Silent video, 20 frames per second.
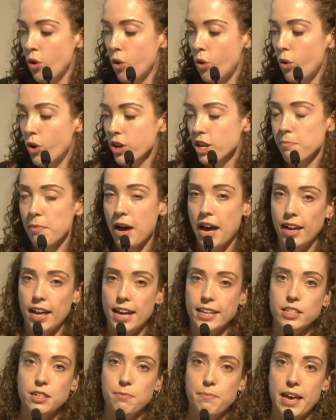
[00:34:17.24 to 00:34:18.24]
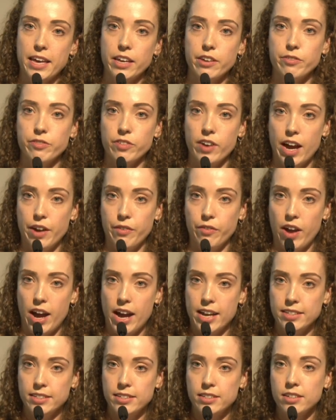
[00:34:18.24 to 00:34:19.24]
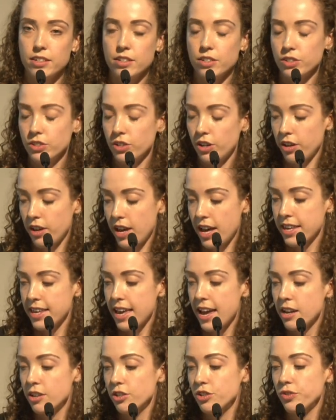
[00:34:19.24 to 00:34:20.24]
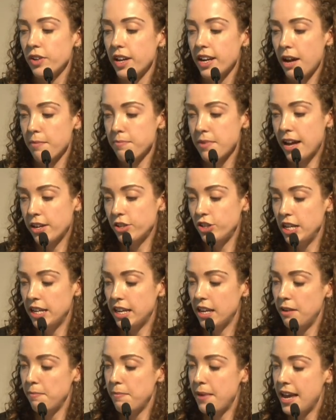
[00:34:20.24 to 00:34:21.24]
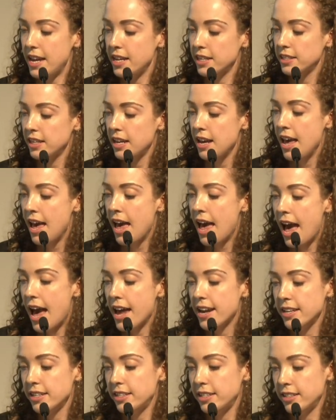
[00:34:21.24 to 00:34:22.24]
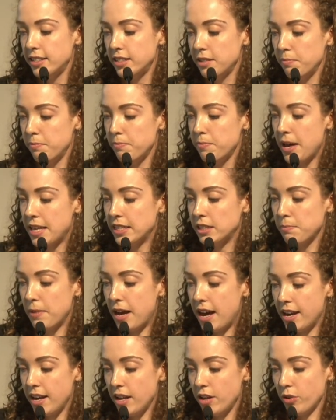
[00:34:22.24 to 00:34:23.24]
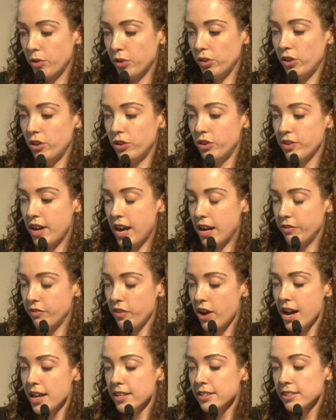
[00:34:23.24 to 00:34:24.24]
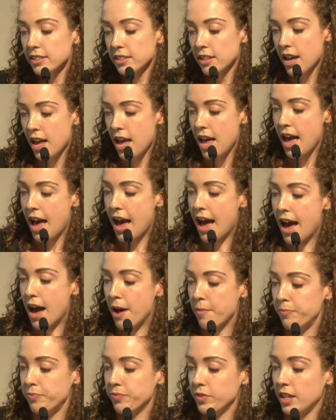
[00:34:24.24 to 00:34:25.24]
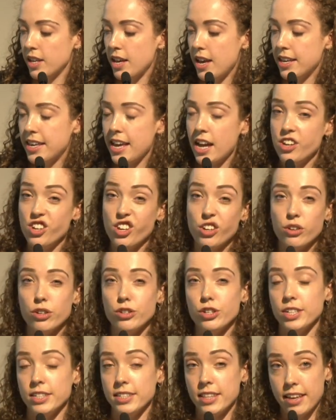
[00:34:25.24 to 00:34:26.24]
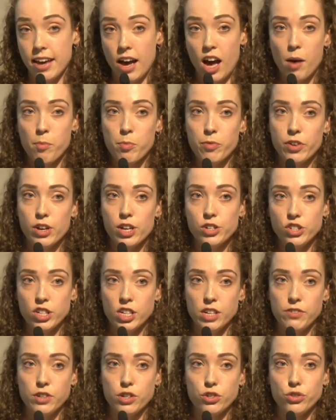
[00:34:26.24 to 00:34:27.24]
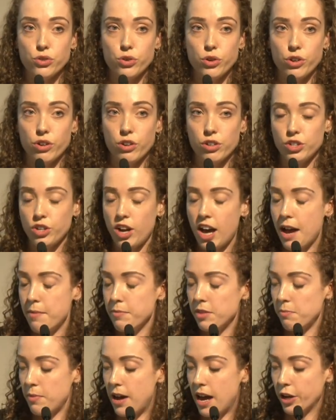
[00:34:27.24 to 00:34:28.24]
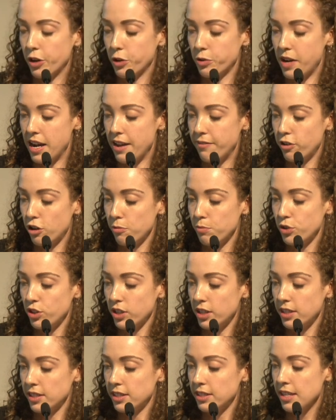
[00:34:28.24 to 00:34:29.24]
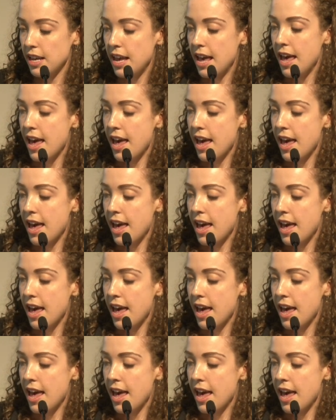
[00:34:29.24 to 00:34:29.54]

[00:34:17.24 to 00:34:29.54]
Or you might like to make a fried rice. So again, shred up that chicken meat, add it to some basmati or long grain rice. Again, you could use the cup version if you're short on time, the microwave options.